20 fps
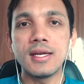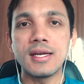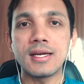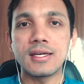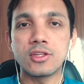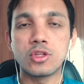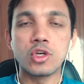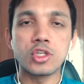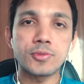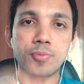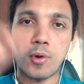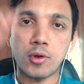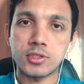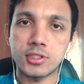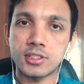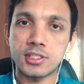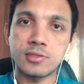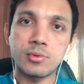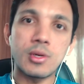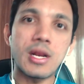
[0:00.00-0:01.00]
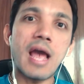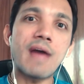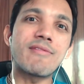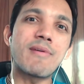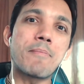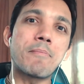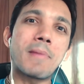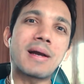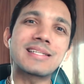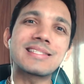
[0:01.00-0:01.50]
those processes will have a
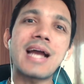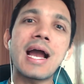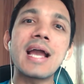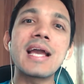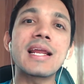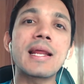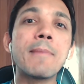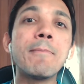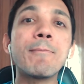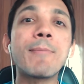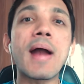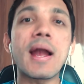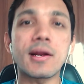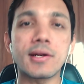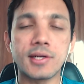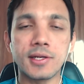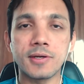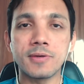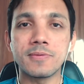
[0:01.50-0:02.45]
much higher impact.